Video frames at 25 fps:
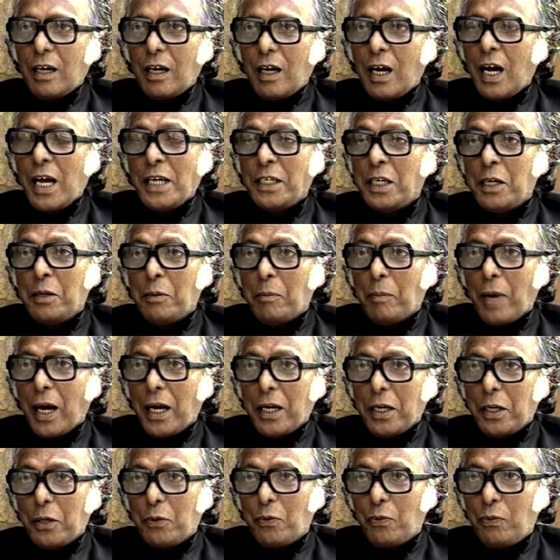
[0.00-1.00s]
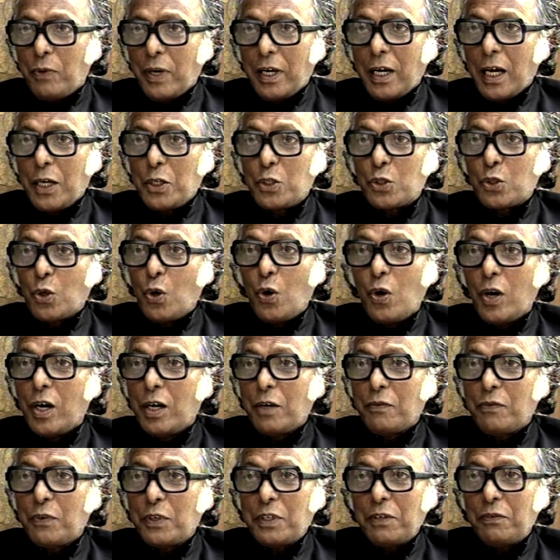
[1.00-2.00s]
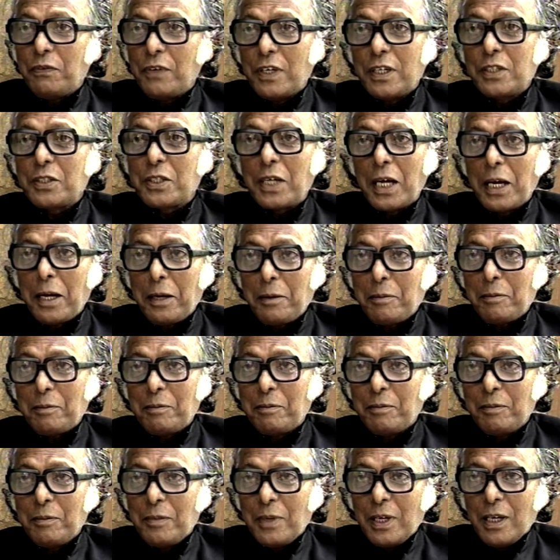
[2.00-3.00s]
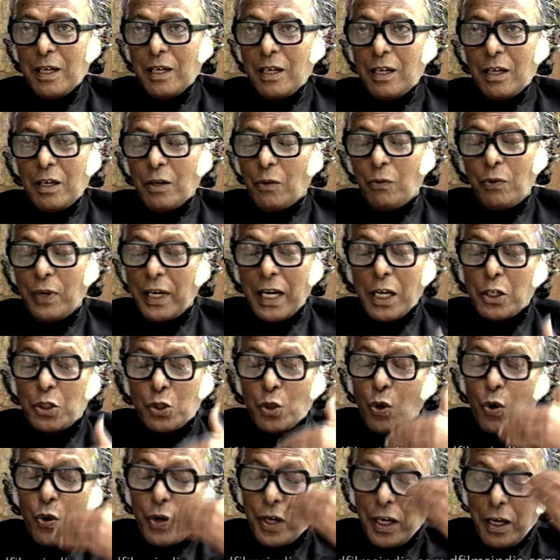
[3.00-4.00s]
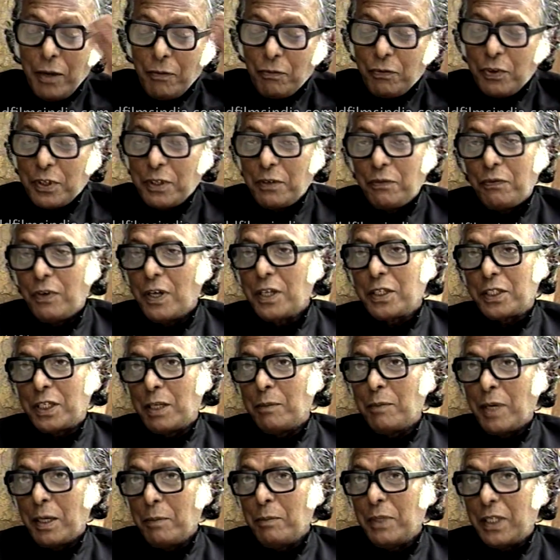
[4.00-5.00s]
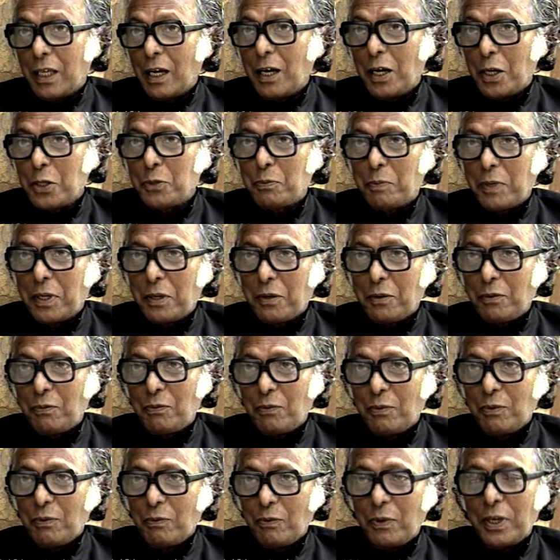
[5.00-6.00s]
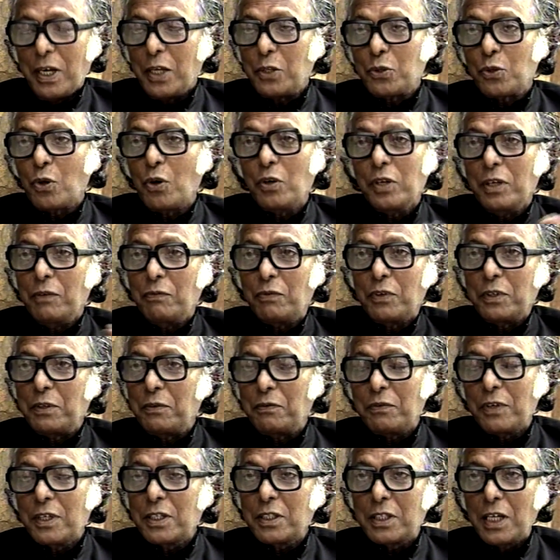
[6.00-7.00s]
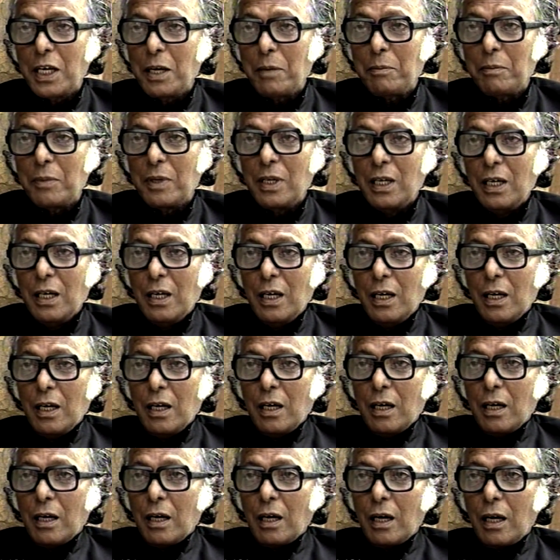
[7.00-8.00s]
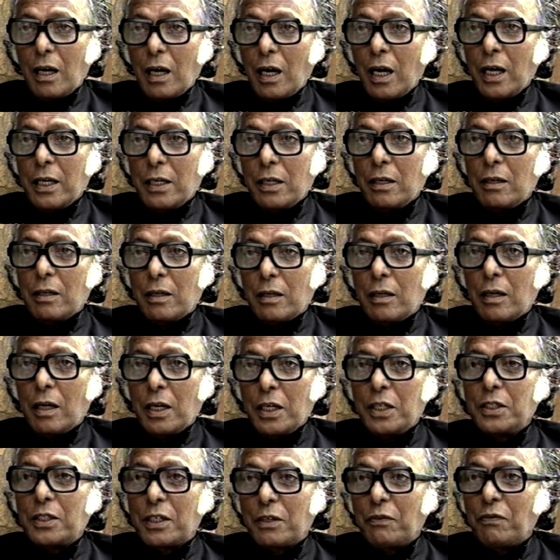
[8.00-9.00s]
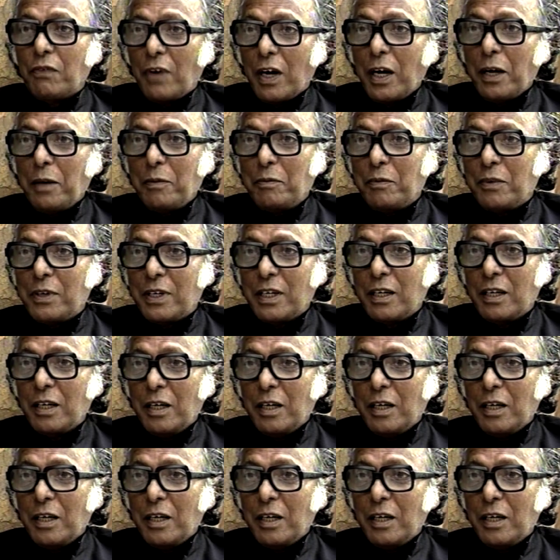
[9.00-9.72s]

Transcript: I didn't mind it. When I saw her for the first time, when I saw him for the first time, I mean the husband, when I saw him for the first time, I, I survived.